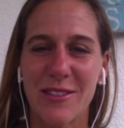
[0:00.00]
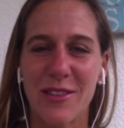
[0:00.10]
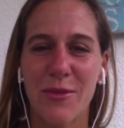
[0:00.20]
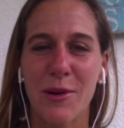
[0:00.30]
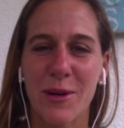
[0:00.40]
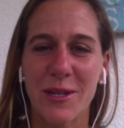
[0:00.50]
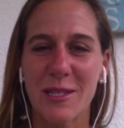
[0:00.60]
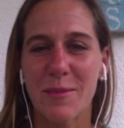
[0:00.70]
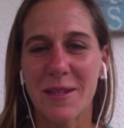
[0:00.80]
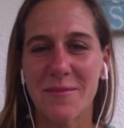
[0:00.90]
That's 3
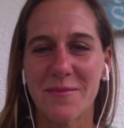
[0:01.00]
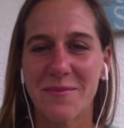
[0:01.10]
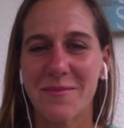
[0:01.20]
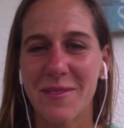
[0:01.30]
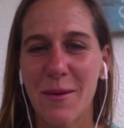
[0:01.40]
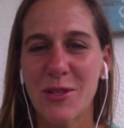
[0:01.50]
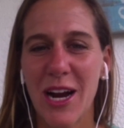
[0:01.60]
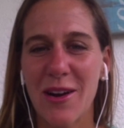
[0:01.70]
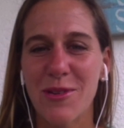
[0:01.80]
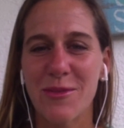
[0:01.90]
words, but I'm
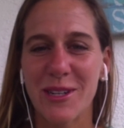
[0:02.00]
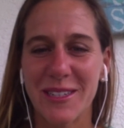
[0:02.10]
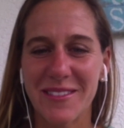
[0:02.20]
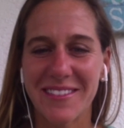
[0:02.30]
trying 1 word.